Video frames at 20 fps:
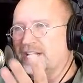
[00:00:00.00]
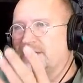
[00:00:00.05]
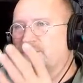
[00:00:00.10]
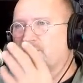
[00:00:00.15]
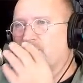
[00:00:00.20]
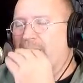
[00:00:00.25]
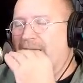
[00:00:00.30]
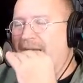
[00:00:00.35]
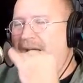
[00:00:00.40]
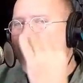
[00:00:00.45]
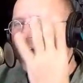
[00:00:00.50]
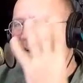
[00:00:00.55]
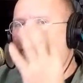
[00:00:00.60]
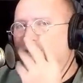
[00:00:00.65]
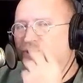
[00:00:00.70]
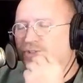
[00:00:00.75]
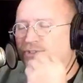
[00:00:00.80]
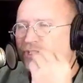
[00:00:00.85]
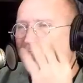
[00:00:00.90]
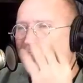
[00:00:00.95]
That's why
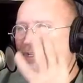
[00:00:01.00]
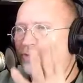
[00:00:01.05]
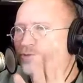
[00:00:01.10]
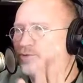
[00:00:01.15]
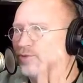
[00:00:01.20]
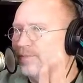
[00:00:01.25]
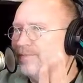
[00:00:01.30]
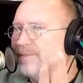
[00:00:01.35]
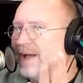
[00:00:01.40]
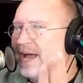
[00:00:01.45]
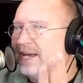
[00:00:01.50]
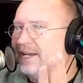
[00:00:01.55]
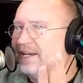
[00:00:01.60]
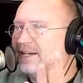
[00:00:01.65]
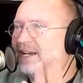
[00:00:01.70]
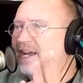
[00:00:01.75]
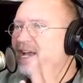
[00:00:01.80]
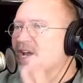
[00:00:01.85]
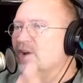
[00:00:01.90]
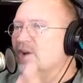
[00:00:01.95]
ours are so
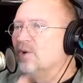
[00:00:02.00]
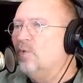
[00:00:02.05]
dramatic.